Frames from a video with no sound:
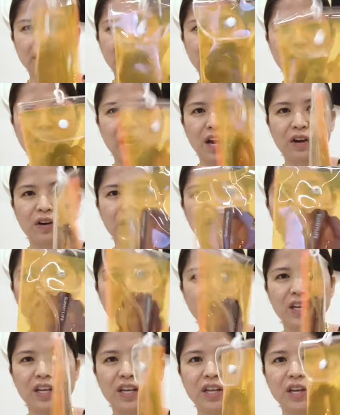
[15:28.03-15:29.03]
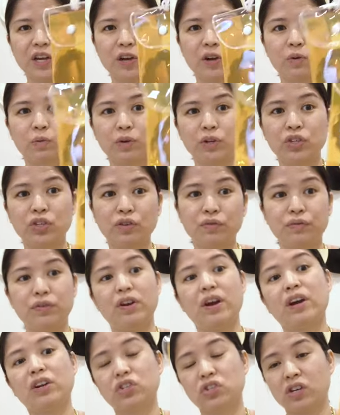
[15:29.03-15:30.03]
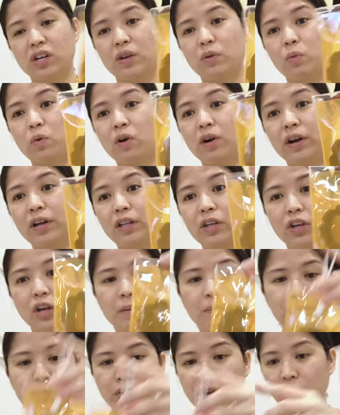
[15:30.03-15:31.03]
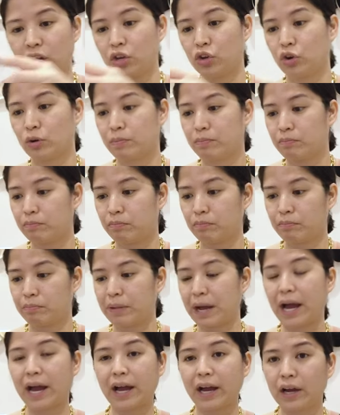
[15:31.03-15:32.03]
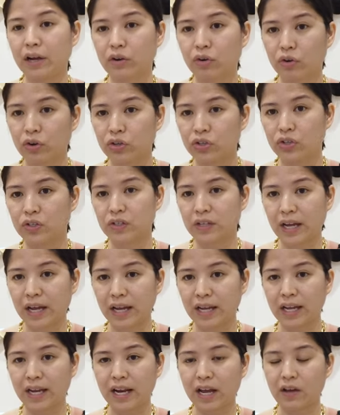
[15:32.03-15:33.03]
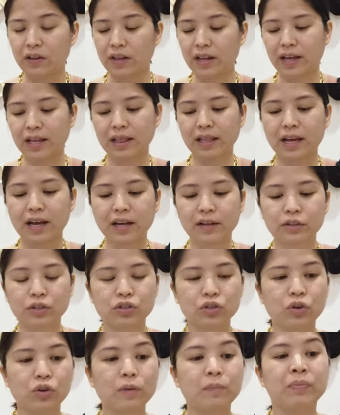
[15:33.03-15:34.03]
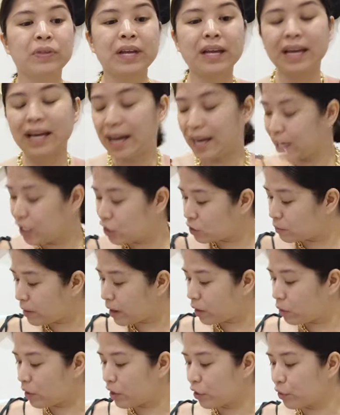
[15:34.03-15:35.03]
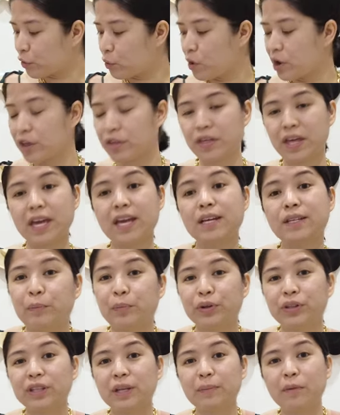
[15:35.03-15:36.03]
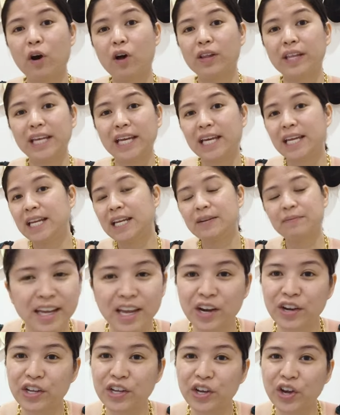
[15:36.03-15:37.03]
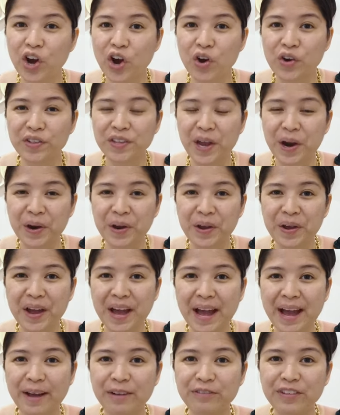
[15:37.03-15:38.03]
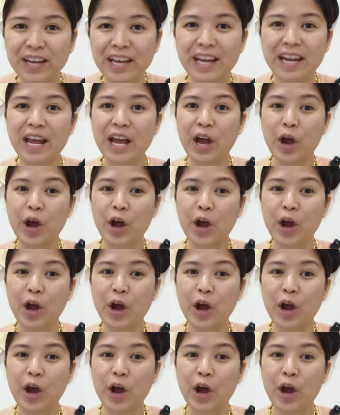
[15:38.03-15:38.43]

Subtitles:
carry on in here, which if you actually want, you can put it in your bag or just hanging out like that. So I need to buy another one of these, put them all in. Here you go, there you have it.